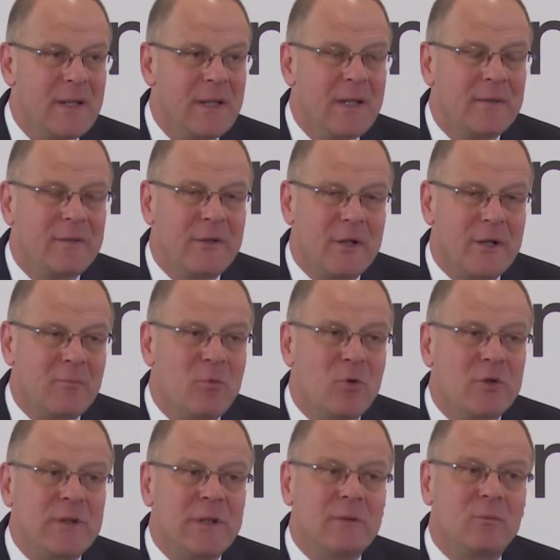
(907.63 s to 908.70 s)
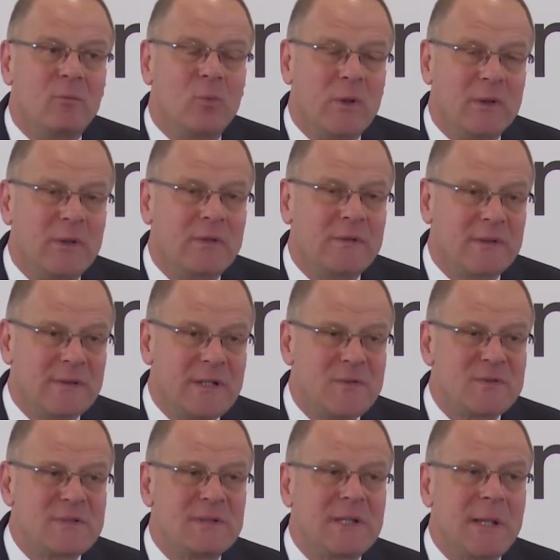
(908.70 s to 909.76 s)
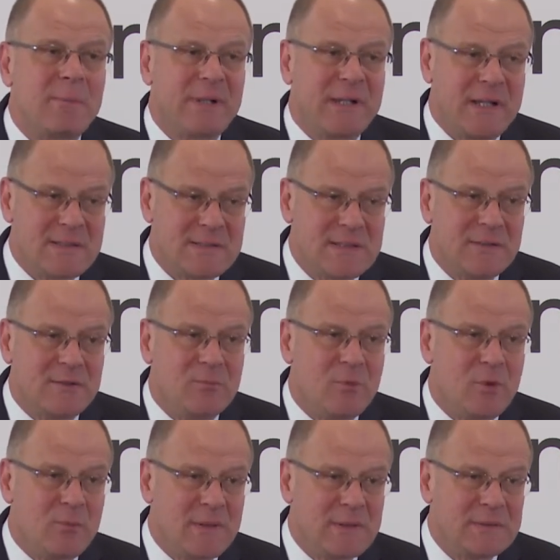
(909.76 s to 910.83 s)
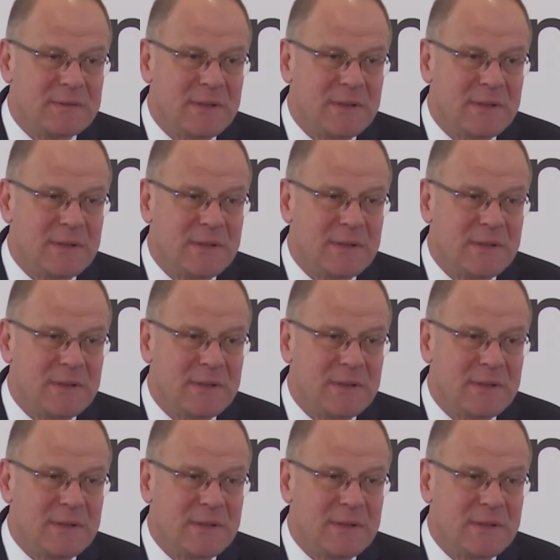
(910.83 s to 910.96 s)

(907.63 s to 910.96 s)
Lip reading: Okay. There are more than 100,000 applicants at the moment,